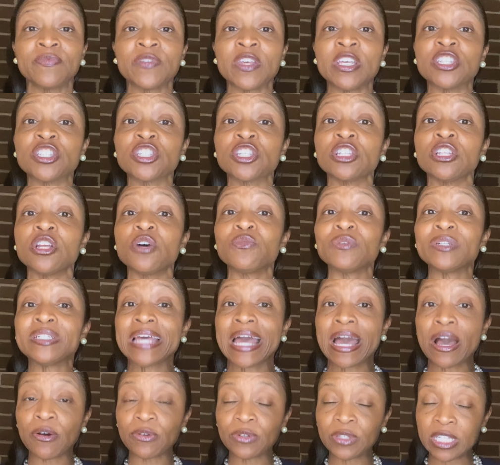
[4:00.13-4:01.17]
is slow
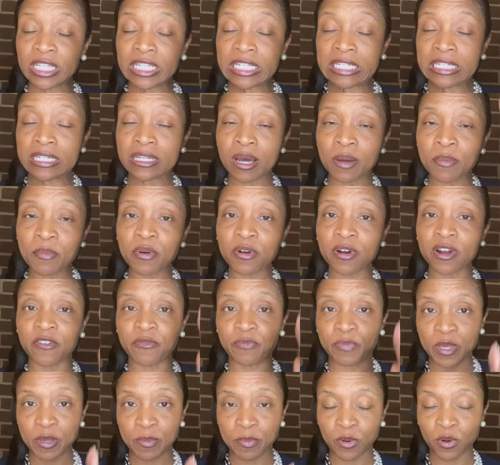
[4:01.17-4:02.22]
down the number of
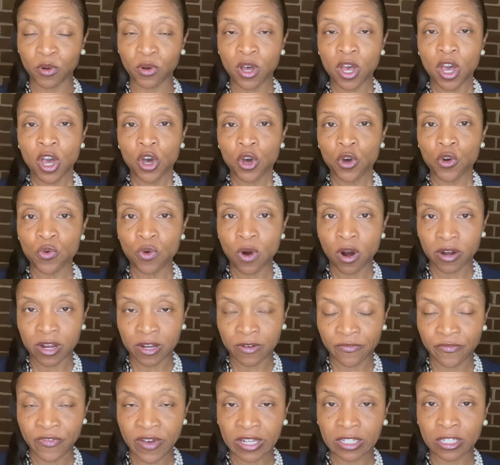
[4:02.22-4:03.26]
people who are
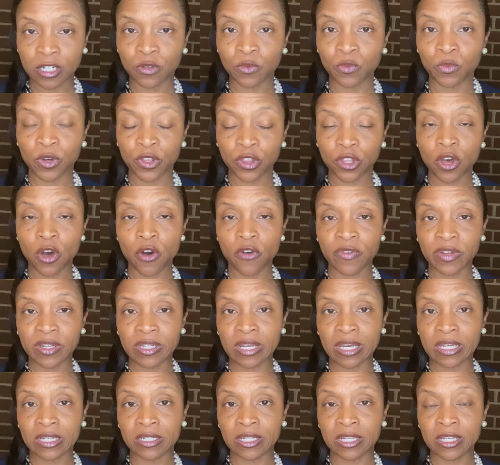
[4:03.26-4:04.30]
infected with
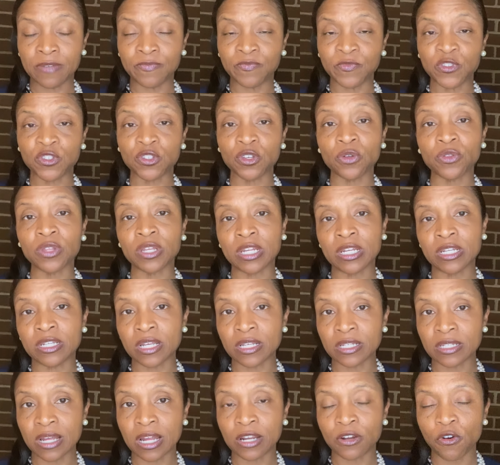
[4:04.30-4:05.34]
COVID-19 so that it
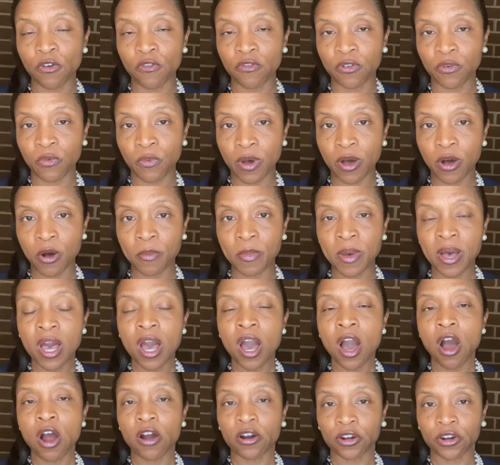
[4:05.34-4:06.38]
does not overwhelm
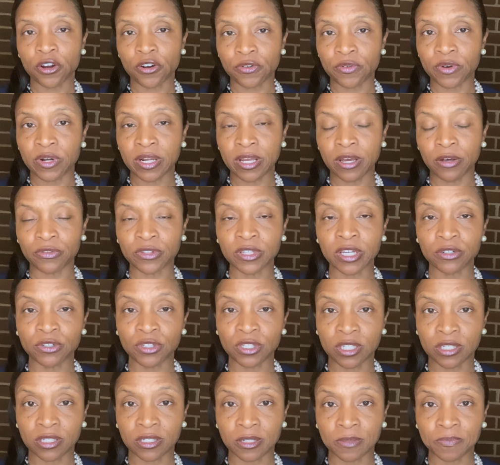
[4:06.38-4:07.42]
our current healthcare
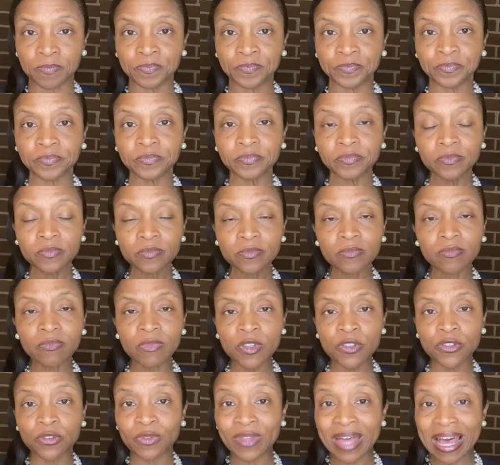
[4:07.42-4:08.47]
system.
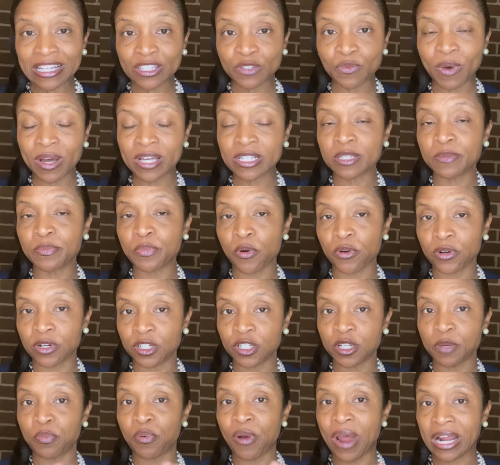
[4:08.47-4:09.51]
So that's why it's important
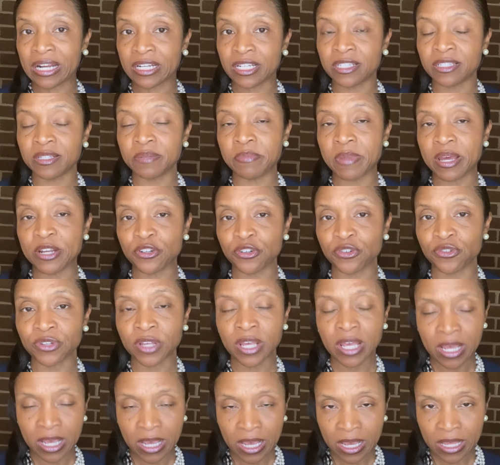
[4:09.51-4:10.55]
to practice the measures
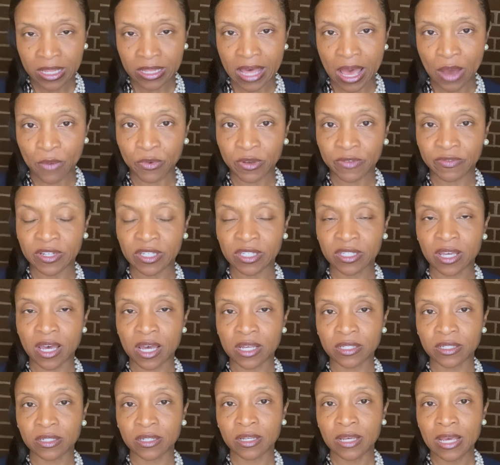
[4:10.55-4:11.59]
that we've
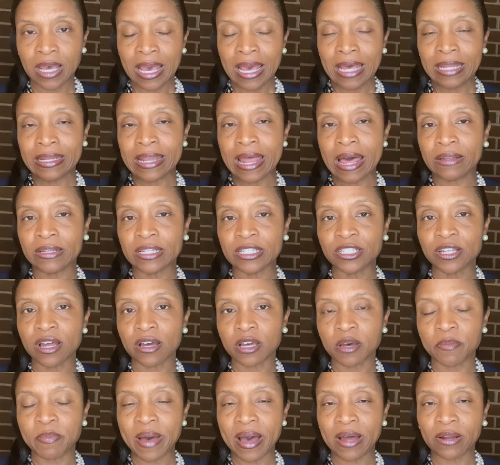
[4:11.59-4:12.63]
discussed. Now let's talk
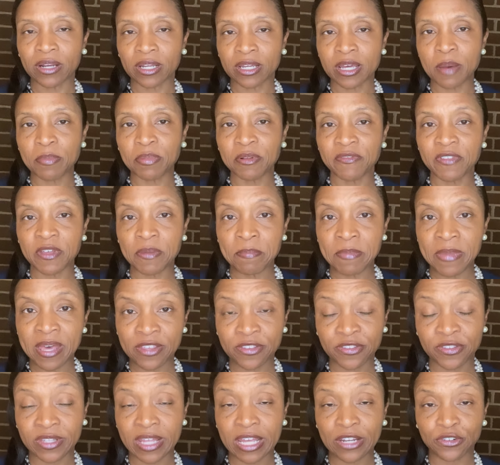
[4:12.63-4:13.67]
about a couple of the
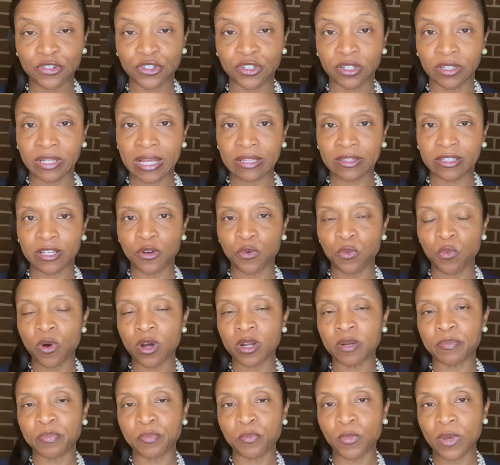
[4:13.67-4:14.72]
myths that are still out there.
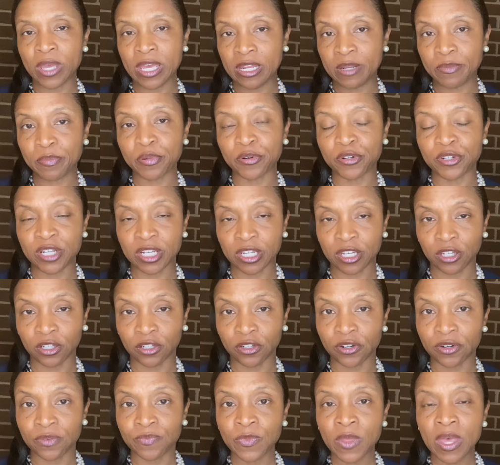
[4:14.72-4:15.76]
One in
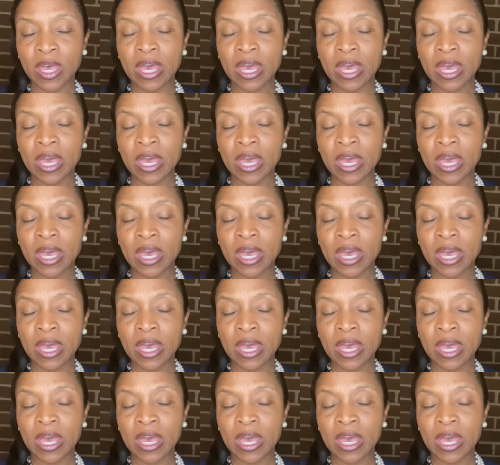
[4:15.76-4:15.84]
particular.